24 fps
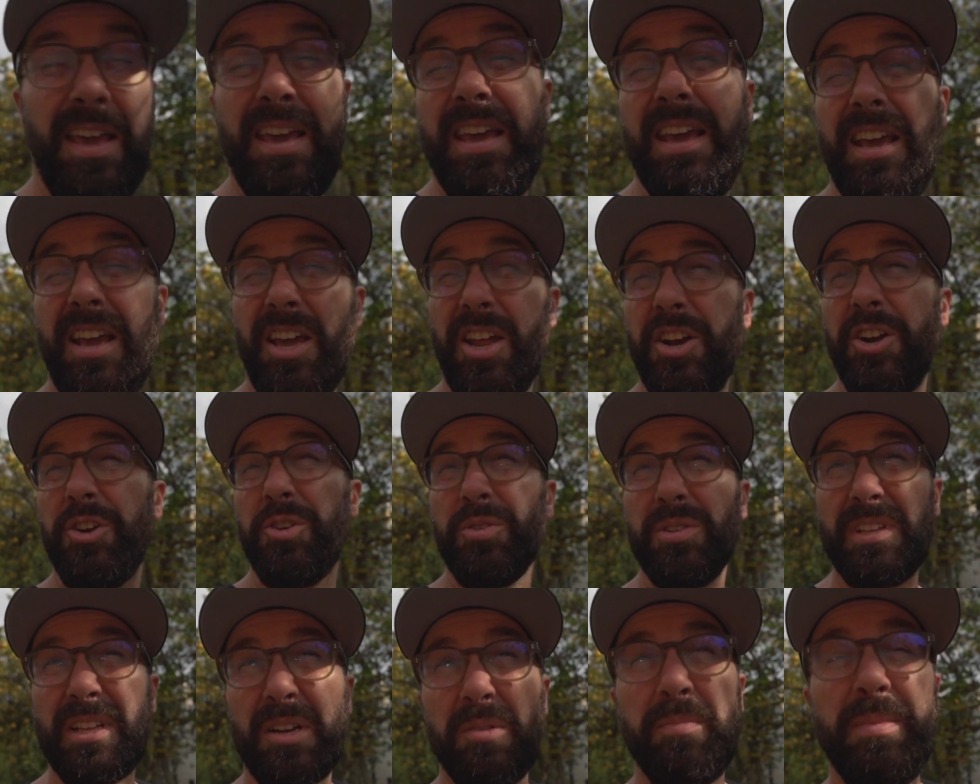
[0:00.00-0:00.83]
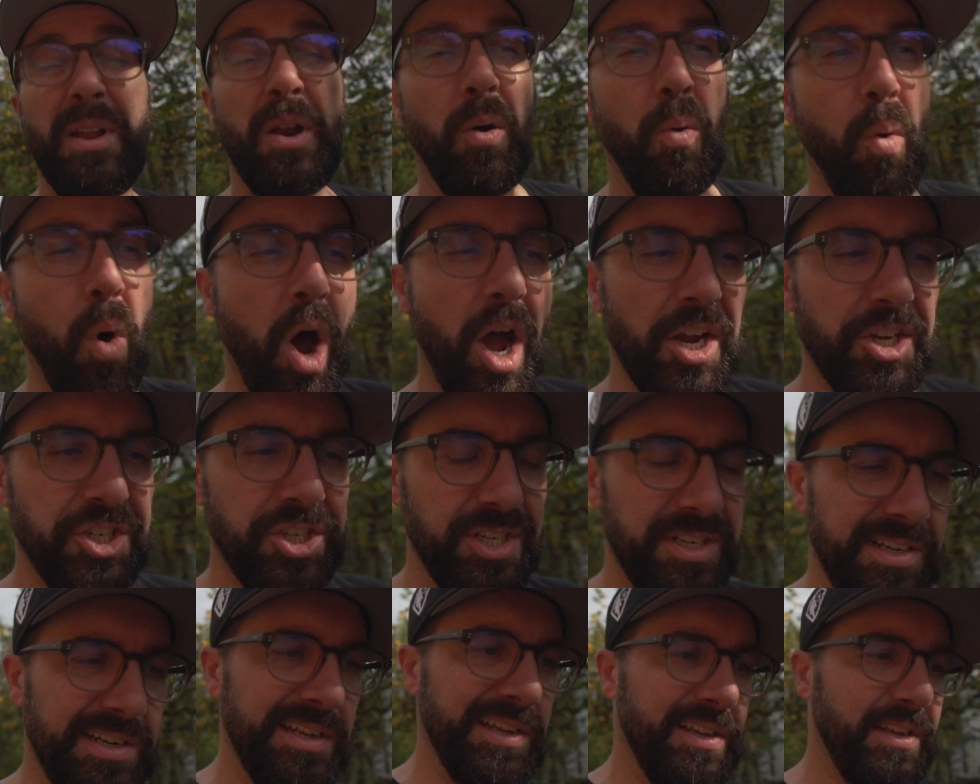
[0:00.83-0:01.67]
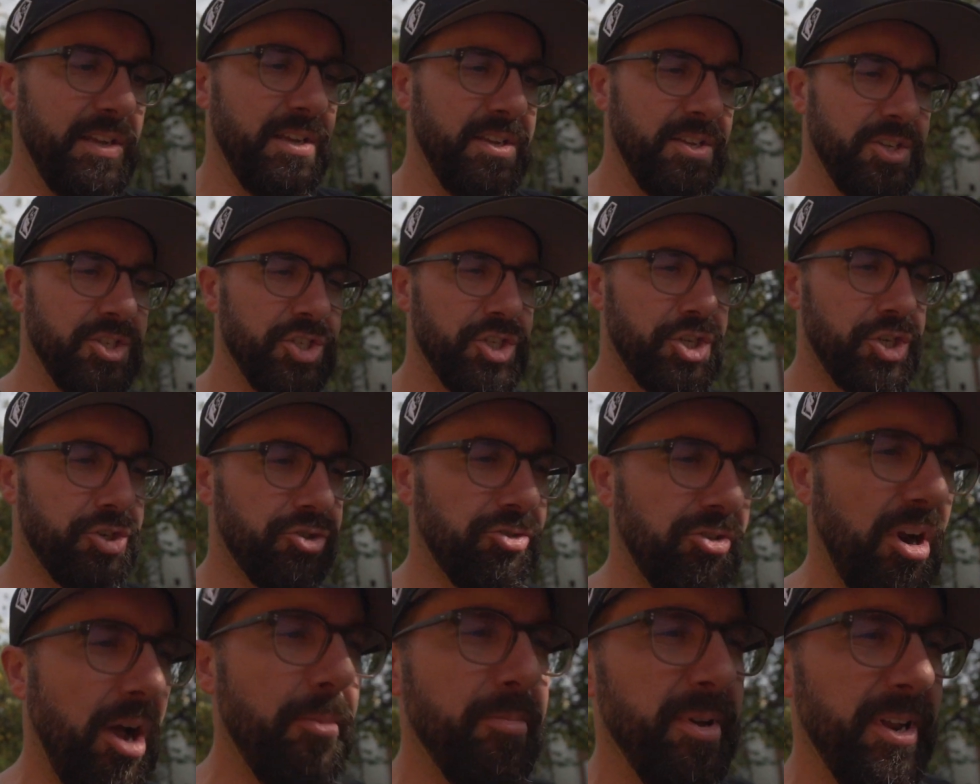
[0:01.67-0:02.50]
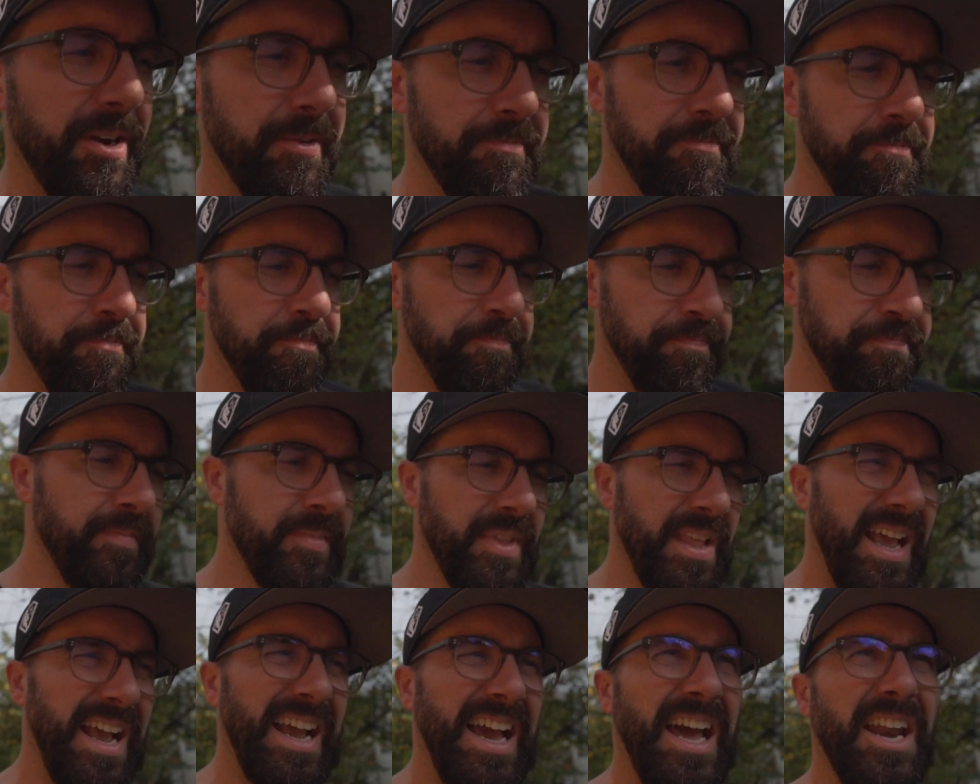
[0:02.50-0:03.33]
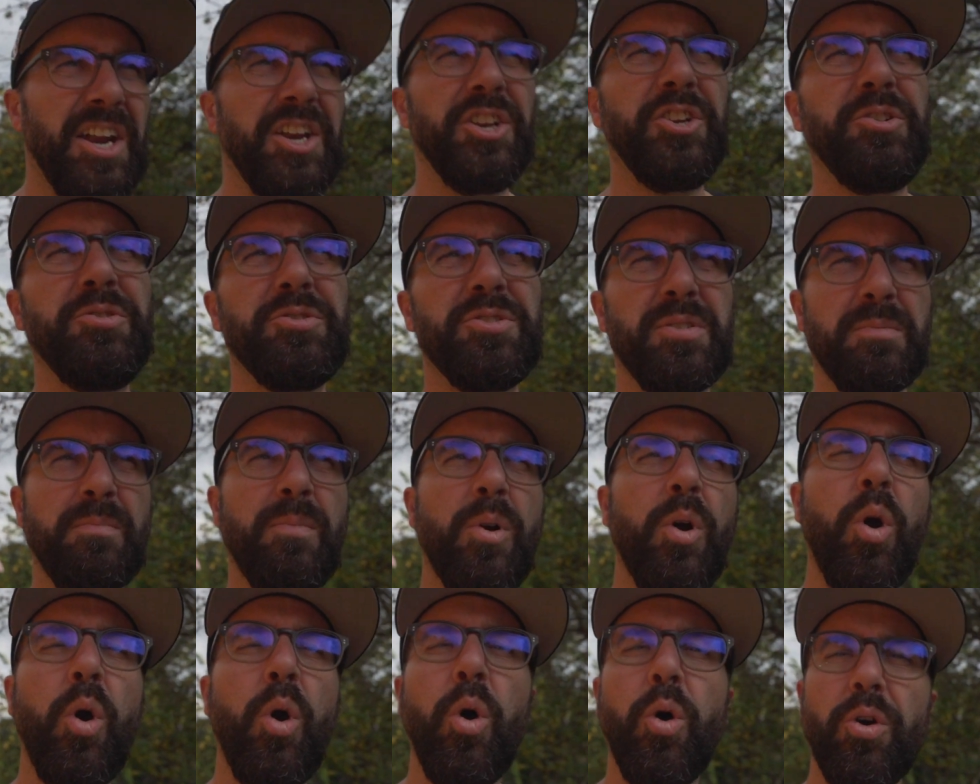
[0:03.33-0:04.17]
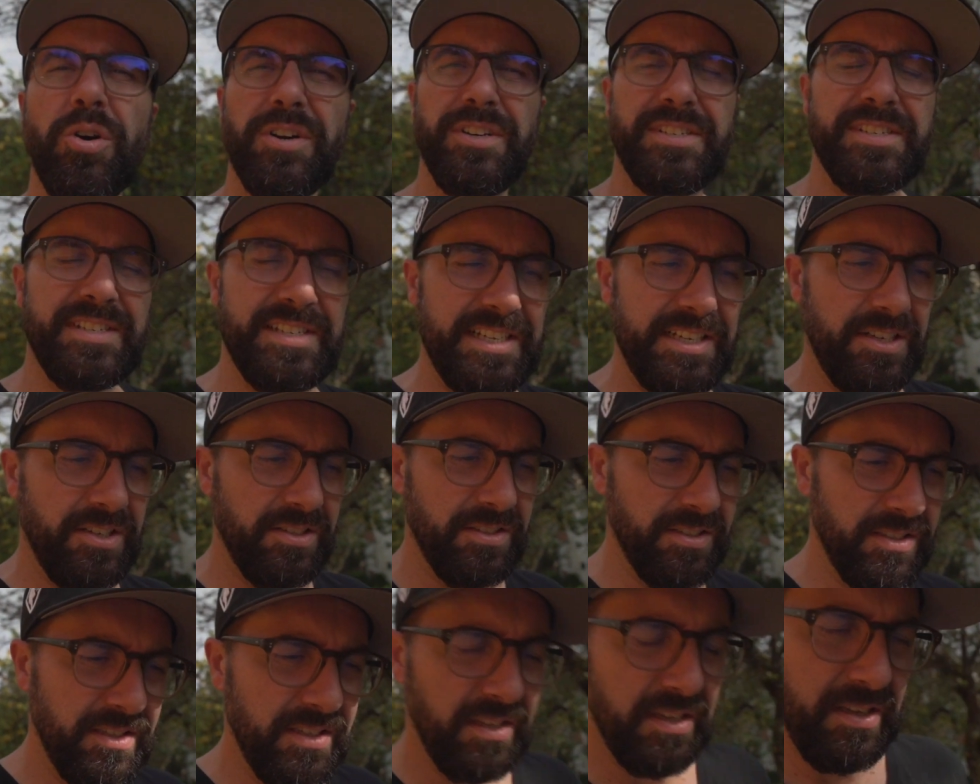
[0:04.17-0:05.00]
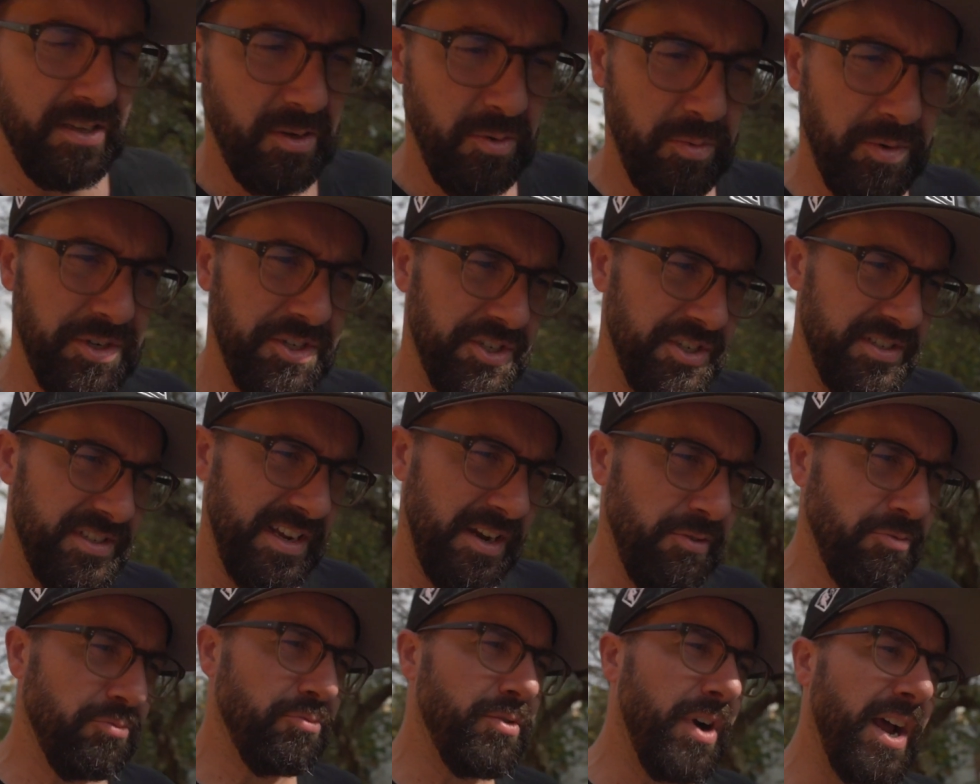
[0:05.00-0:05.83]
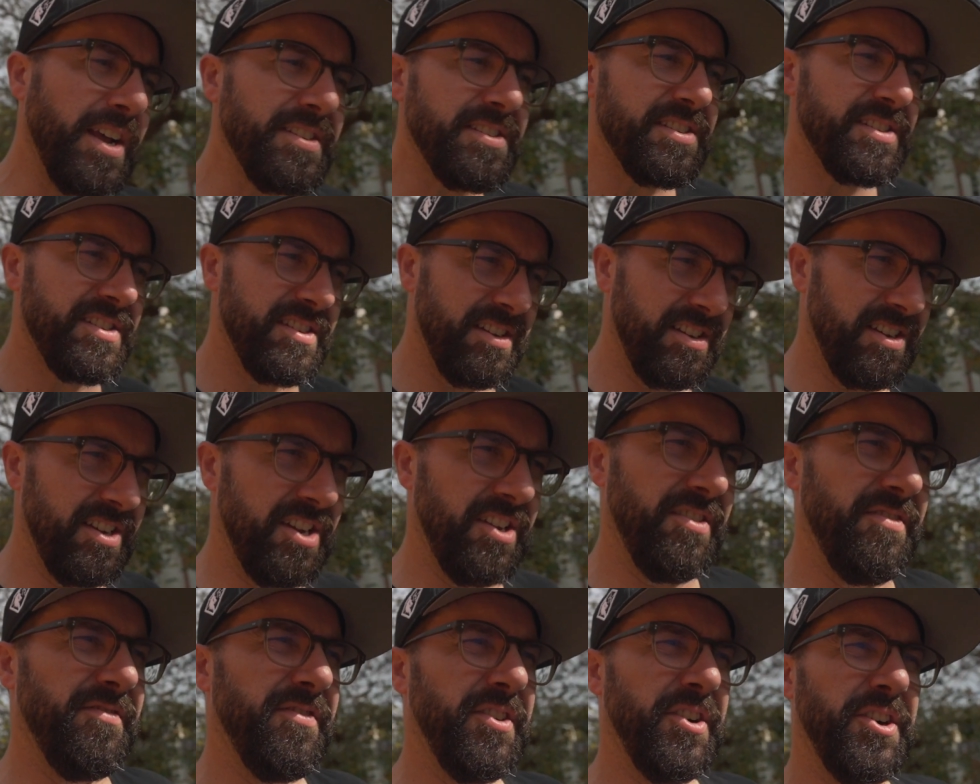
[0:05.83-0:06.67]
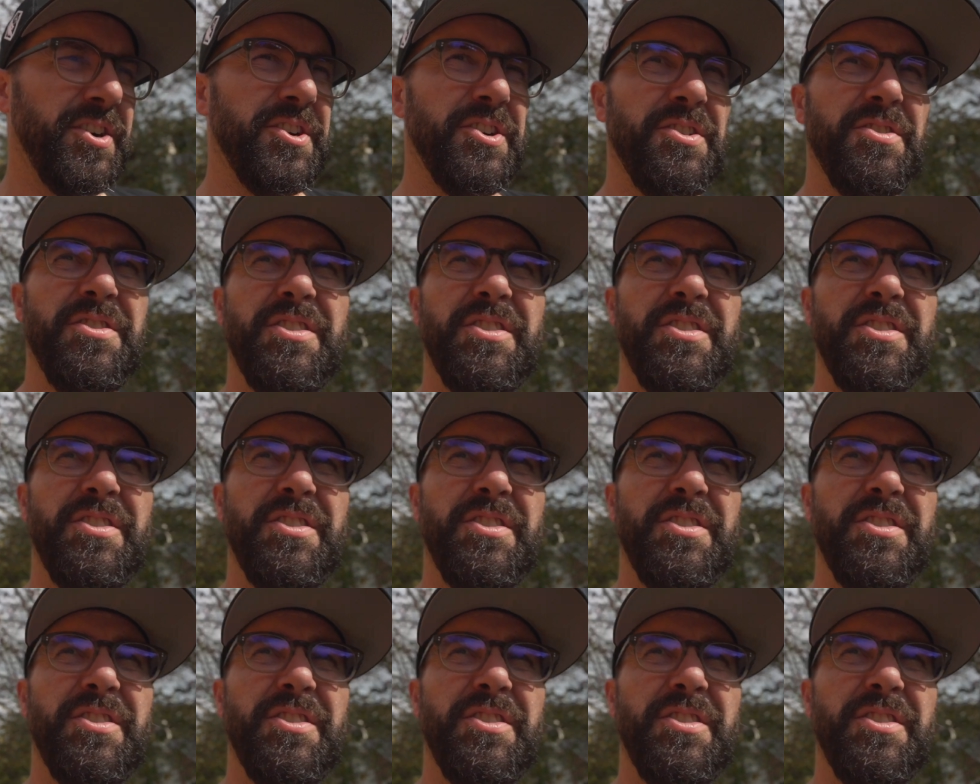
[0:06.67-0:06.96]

I'm gonna do a little bit of washing, scrubbing. I gotta do some Corroseal, which is a rust converter.